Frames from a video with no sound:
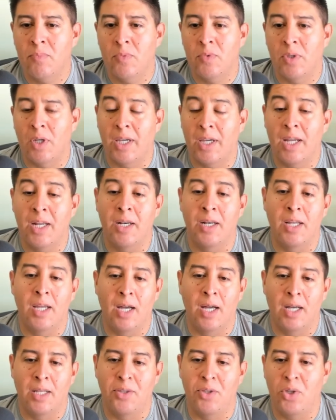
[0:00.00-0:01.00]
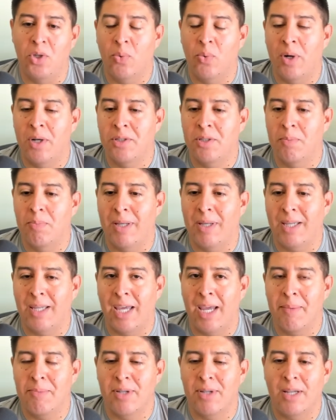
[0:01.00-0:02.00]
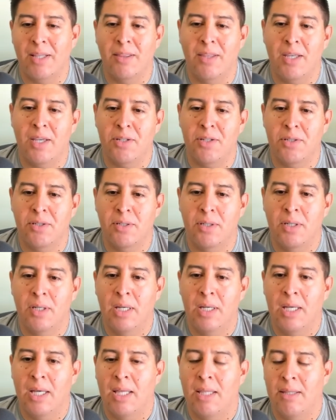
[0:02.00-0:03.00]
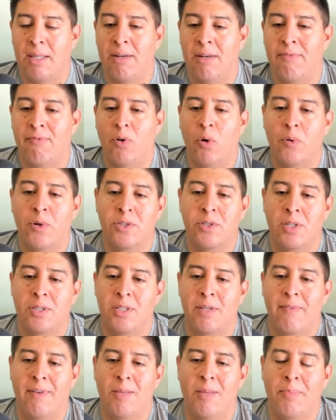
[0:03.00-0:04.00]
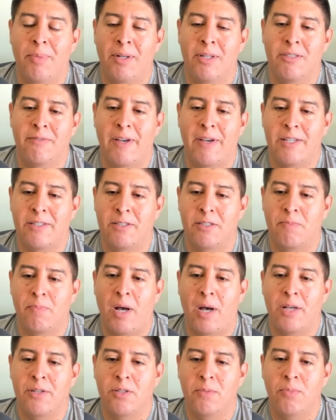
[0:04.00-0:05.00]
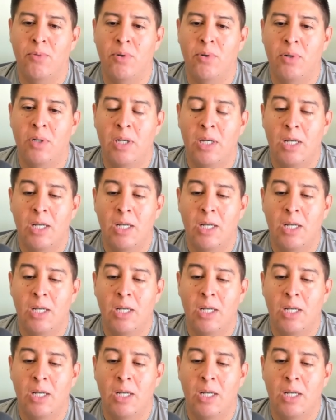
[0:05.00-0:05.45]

Again, do you want to play games like this? Then focus on developing as fast as possible.